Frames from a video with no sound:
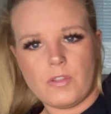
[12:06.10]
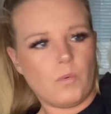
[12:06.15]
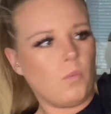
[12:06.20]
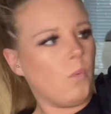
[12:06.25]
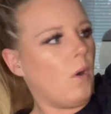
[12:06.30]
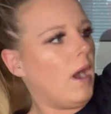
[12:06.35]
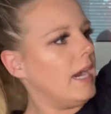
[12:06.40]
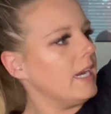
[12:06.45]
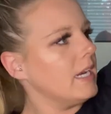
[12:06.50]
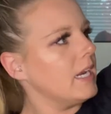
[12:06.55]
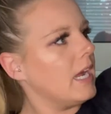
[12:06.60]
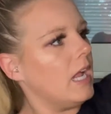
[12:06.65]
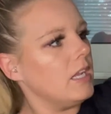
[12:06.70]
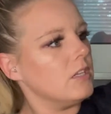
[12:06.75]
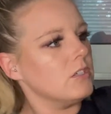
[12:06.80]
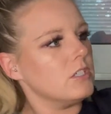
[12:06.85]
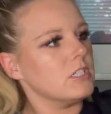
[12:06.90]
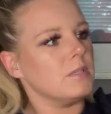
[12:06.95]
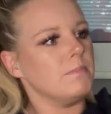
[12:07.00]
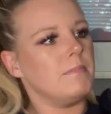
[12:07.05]
wine color
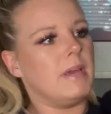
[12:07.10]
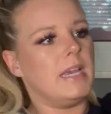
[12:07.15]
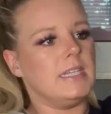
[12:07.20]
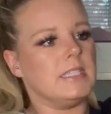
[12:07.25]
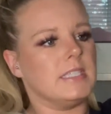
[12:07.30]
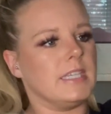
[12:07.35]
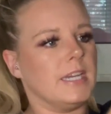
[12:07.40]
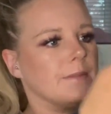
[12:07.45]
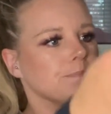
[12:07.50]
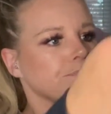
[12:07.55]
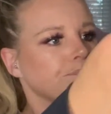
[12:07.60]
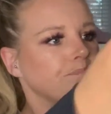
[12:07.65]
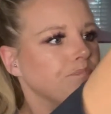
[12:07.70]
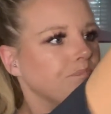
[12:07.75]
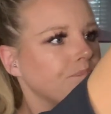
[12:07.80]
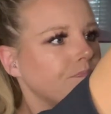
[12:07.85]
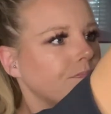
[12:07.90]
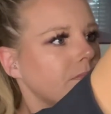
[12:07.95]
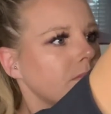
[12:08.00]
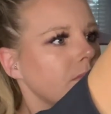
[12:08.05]
is amazing.
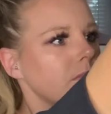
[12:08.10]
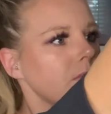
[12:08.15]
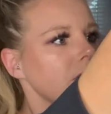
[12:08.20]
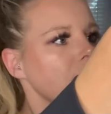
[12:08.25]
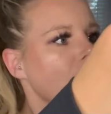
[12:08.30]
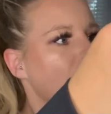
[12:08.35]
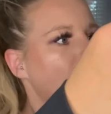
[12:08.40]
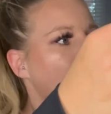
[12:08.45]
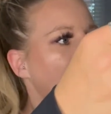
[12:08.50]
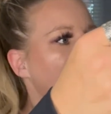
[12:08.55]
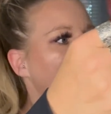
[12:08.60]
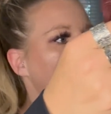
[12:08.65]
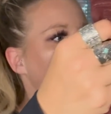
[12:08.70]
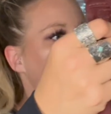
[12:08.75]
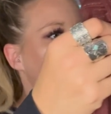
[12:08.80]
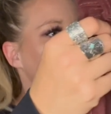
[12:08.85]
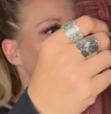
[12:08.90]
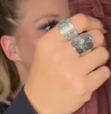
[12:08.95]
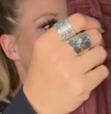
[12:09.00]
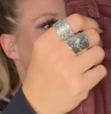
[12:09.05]

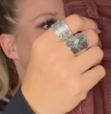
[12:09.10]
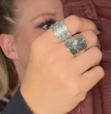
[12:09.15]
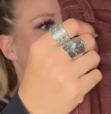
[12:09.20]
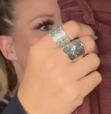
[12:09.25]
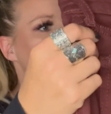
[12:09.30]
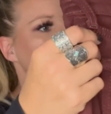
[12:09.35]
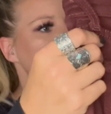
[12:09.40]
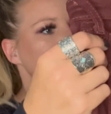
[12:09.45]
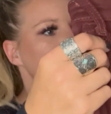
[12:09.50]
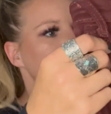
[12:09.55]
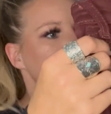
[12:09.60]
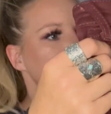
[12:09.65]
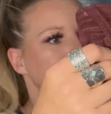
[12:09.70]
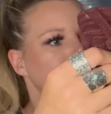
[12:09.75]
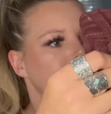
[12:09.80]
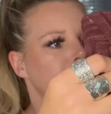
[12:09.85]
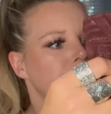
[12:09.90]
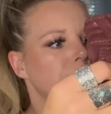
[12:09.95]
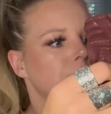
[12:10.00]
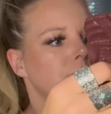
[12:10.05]
Um, they call them a
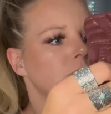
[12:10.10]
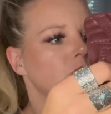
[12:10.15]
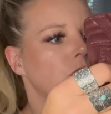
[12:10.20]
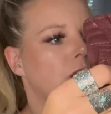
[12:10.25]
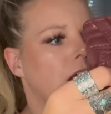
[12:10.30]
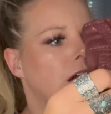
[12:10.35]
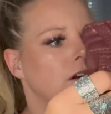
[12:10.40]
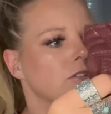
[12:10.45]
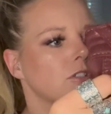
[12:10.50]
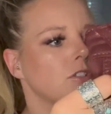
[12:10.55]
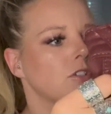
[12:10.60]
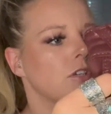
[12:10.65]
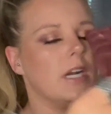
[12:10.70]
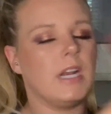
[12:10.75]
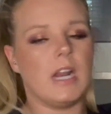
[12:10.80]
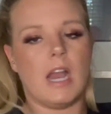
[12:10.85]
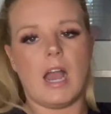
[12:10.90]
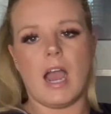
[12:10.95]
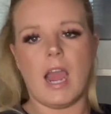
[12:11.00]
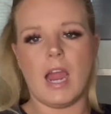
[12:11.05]
slim trouser in a
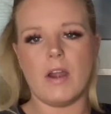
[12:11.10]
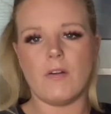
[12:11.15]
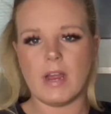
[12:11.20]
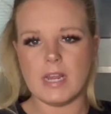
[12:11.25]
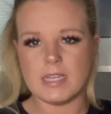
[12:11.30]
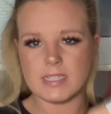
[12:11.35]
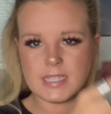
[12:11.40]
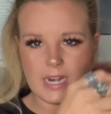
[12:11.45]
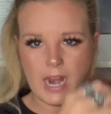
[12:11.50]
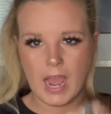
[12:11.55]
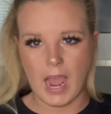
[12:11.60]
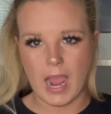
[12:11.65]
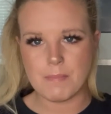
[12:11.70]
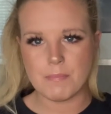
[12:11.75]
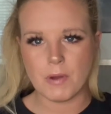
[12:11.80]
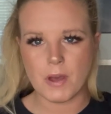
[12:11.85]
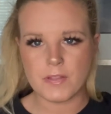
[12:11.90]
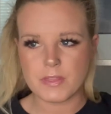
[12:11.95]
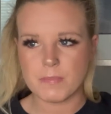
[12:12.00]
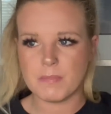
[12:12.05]
high rise, and I
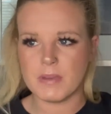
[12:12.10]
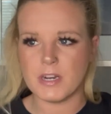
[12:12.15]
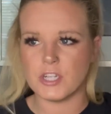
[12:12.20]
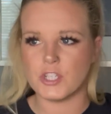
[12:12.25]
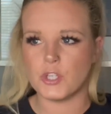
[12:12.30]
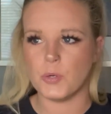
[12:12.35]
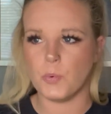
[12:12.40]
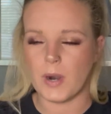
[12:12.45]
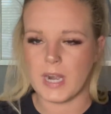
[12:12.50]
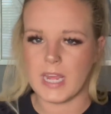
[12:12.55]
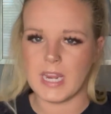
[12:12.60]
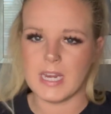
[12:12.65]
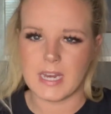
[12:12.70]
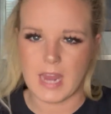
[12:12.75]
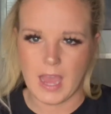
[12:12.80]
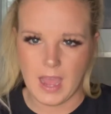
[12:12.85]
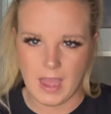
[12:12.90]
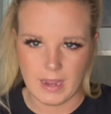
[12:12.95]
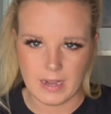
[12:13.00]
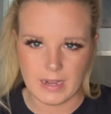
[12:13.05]
bought them in a
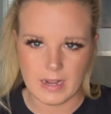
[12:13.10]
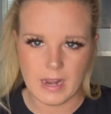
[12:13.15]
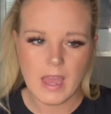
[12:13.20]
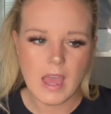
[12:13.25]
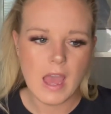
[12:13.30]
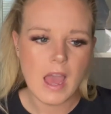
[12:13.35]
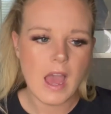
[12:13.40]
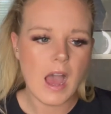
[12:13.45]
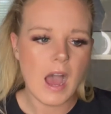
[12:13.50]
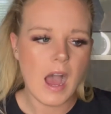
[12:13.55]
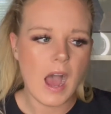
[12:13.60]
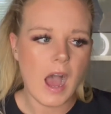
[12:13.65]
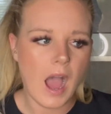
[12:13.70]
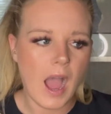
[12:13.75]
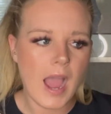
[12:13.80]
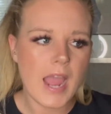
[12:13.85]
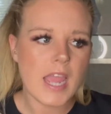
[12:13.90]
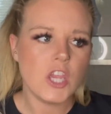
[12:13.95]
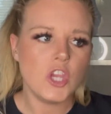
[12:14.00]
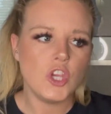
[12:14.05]
29.
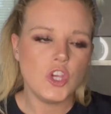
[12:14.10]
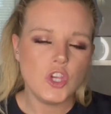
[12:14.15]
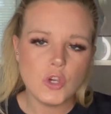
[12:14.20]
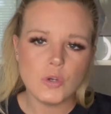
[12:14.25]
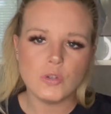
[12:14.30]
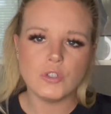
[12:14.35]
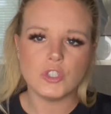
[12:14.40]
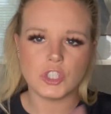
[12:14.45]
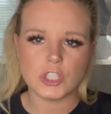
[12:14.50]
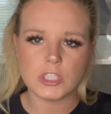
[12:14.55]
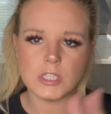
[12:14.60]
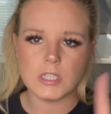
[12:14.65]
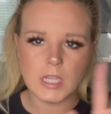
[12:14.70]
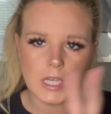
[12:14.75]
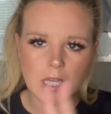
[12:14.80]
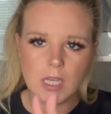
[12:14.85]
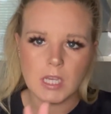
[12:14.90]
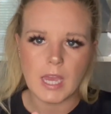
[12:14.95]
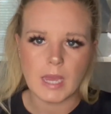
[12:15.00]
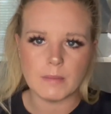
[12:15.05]
I
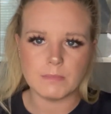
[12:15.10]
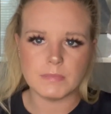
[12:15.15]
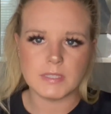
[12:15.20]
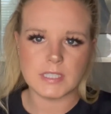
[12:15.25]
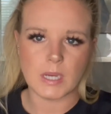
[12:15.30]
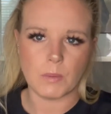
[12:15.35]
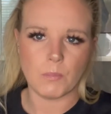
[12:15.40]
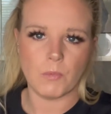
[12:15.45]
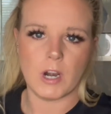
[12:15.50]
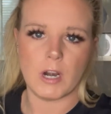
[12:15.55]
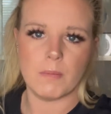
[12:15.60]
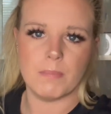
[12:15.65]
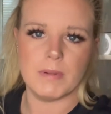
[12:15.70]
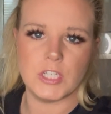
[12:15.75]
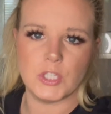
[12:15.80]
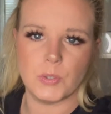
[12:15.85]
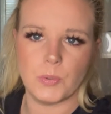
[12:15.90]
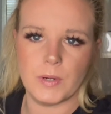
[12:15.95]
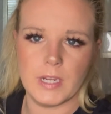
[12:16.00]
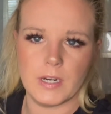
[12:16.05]
usually am somewhere
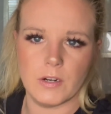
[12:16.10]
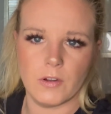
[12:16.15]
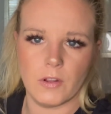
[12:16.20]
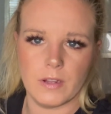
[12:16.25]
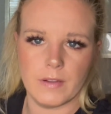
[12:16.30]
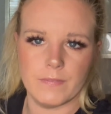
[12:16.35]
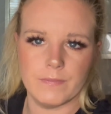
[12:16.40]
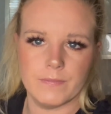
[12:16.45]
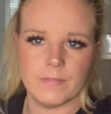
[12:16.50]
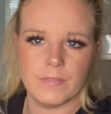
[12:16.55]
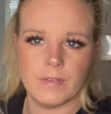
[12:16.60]
between, hold on.